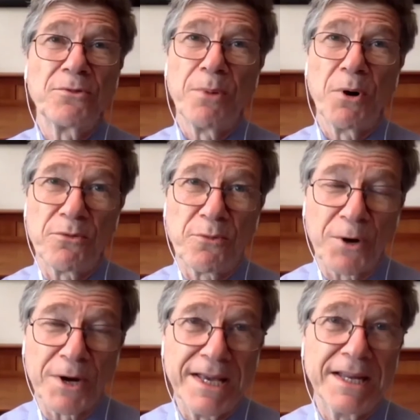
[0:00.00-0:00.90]
both for
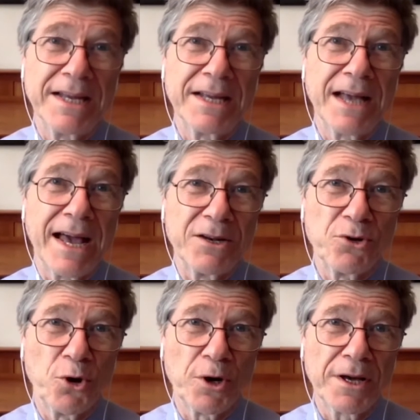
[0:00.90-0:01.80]
heating and
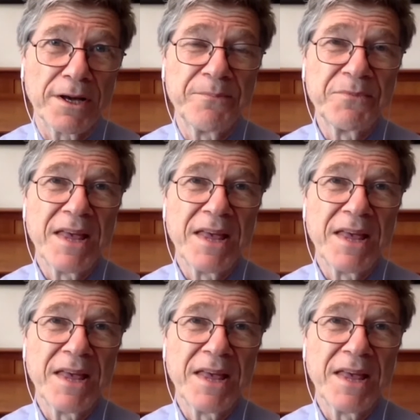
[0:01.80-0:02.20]
cooking,